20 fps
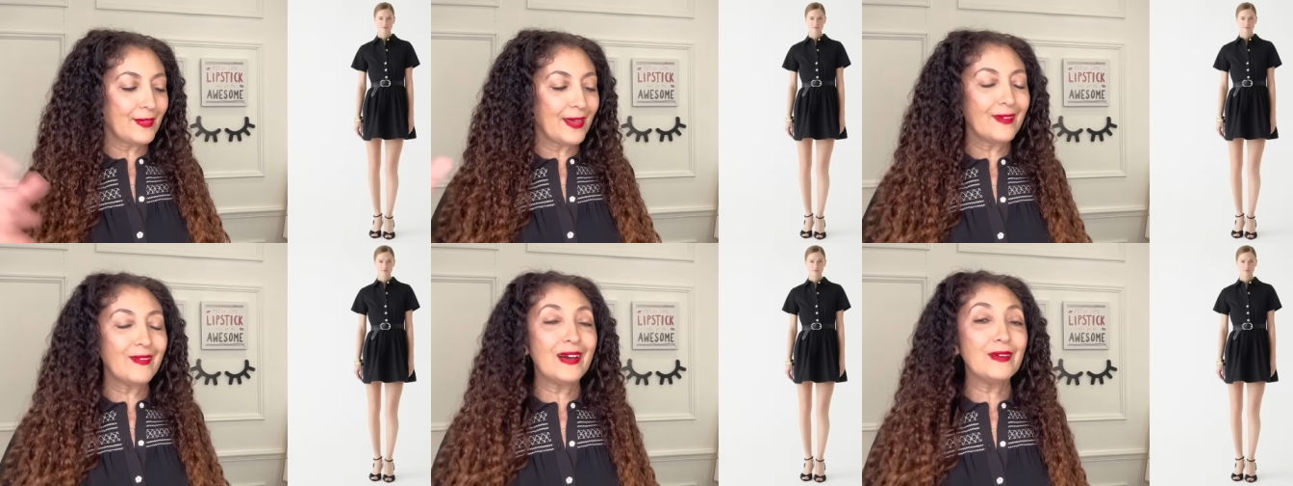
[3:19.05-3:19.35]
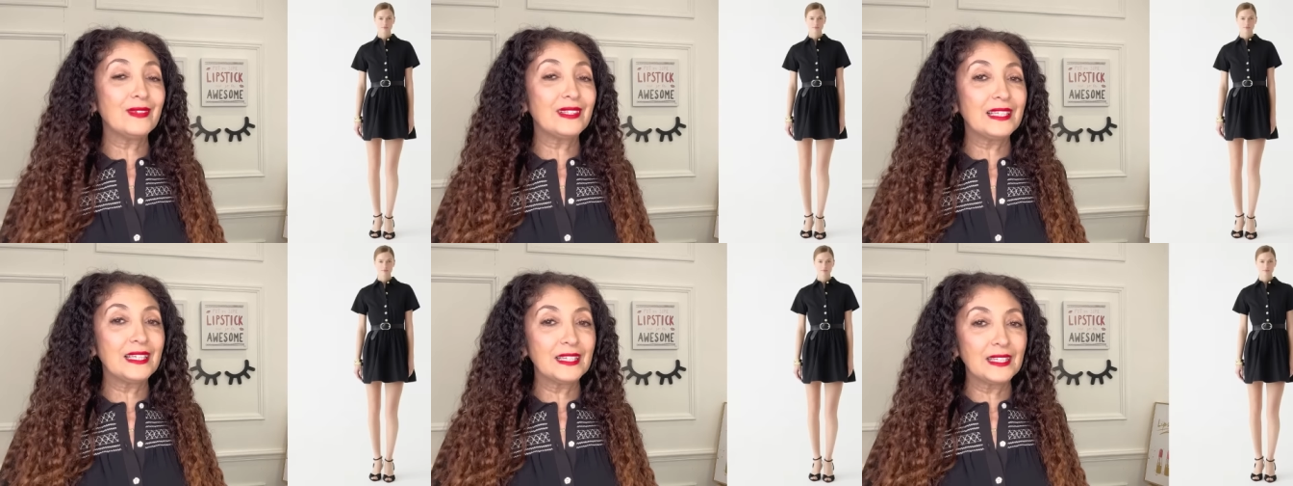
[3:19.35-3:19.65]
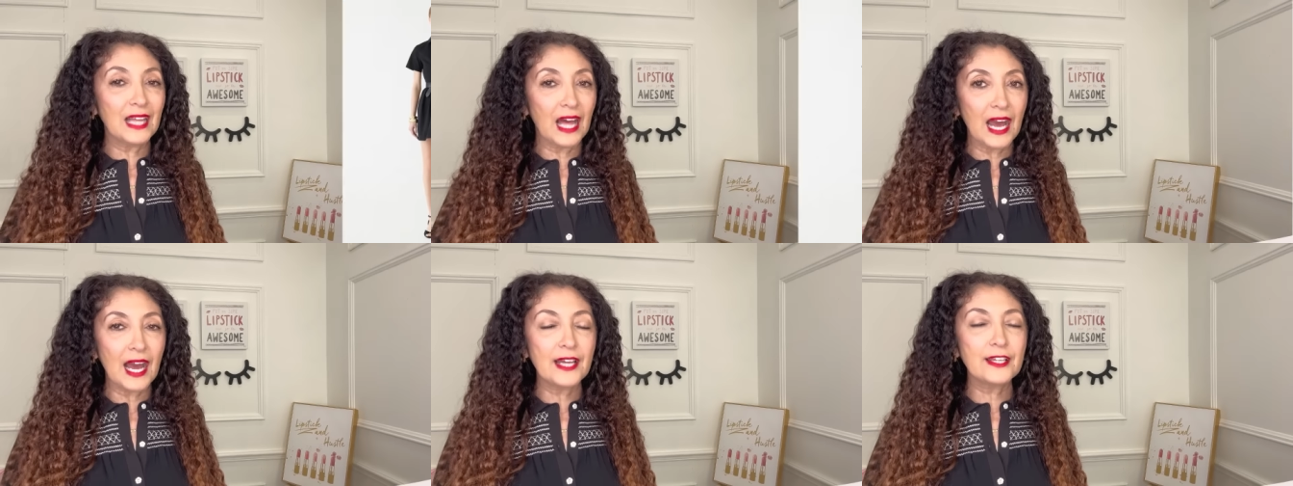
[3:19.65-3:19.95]
They have a
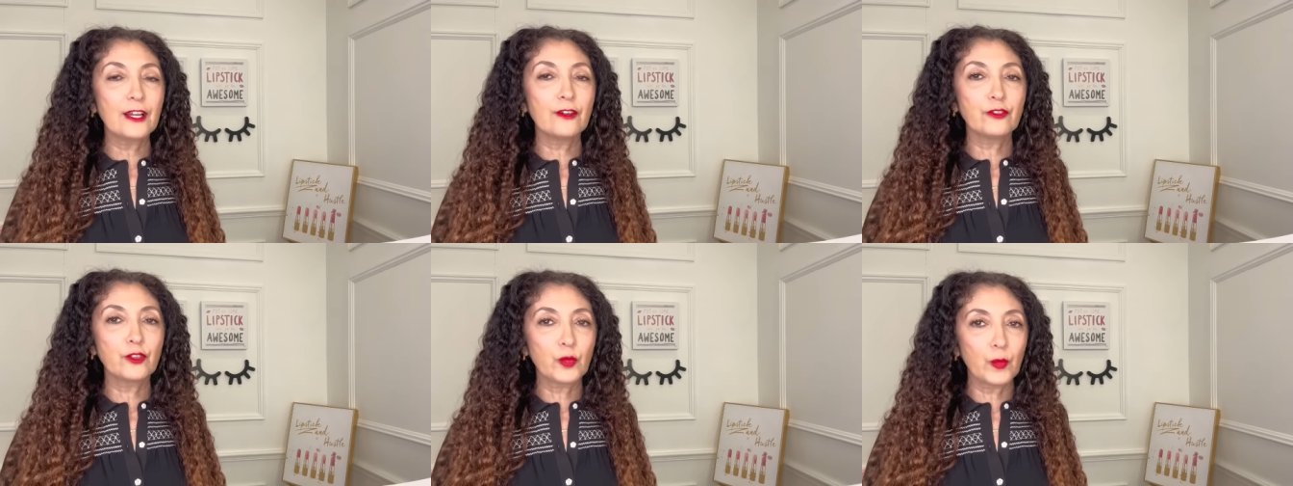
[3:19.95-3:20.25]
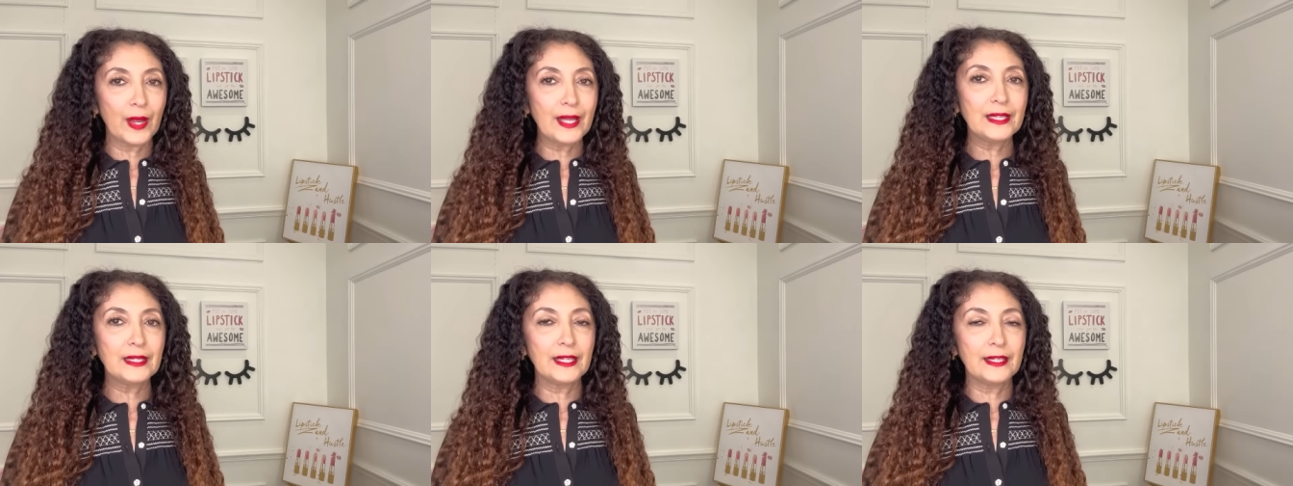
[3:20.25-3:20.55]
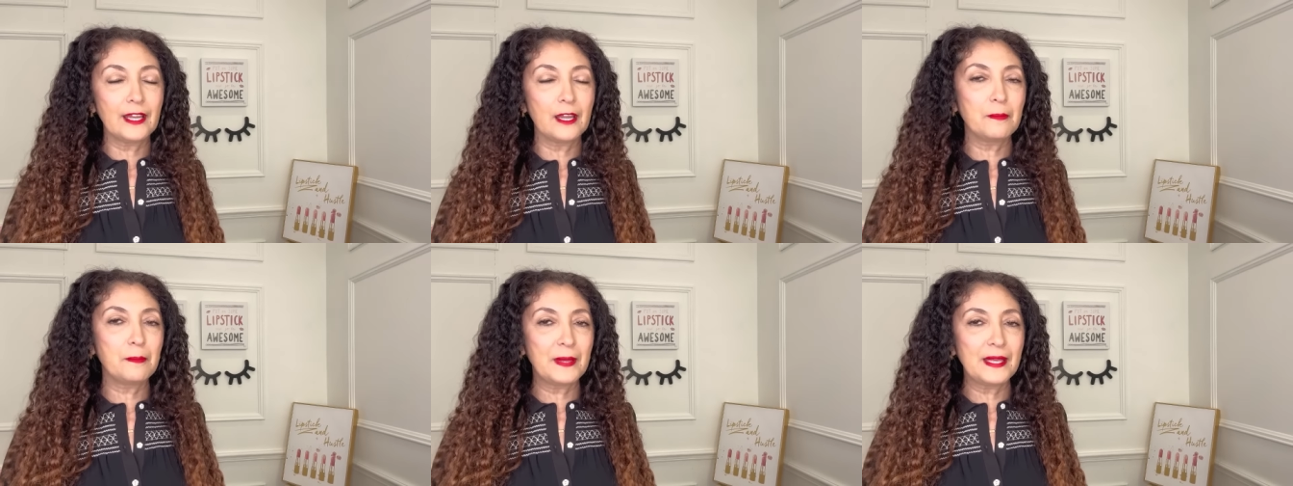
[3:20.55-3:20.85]
lot of great
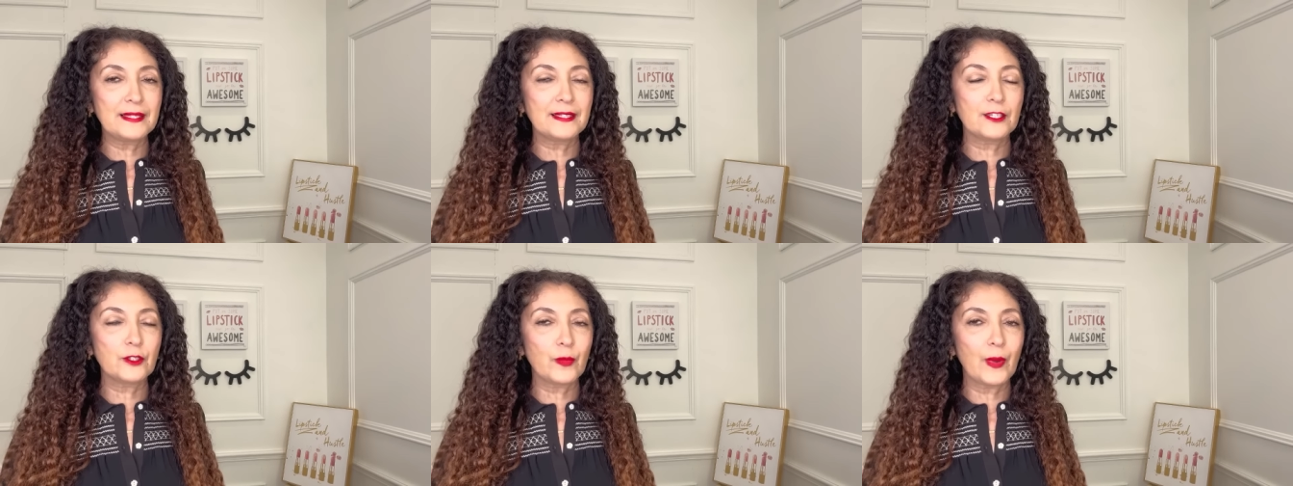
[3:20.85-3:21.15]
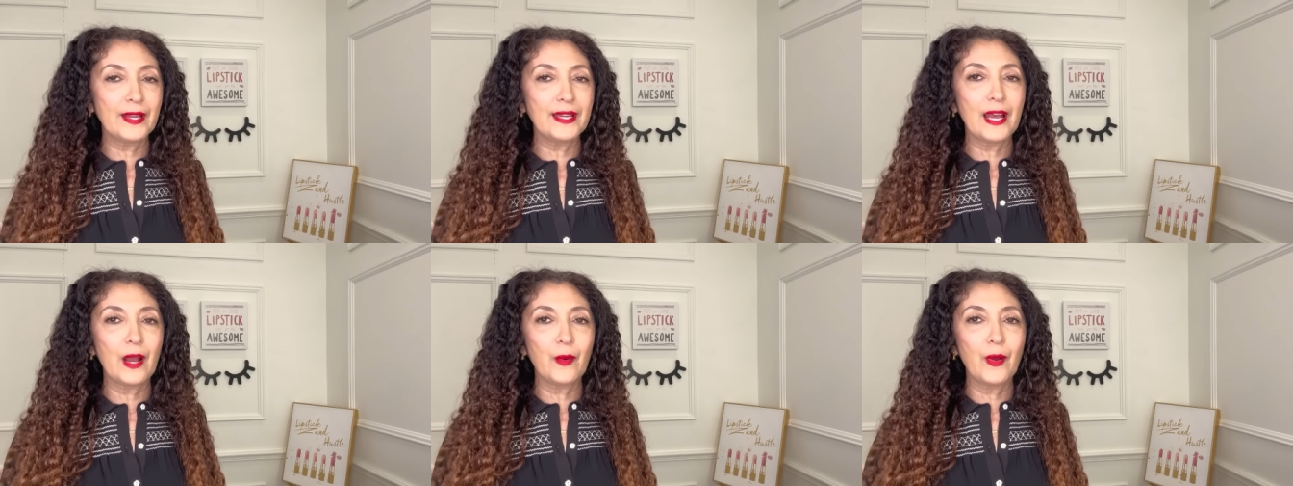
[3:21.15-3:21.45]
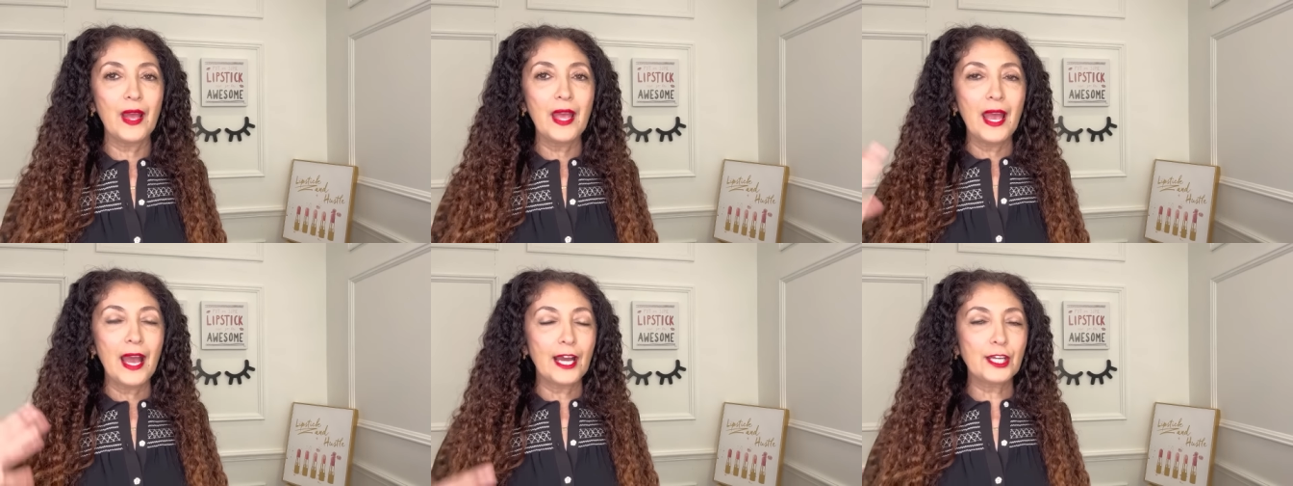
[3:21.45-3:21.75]
linen pieces right now.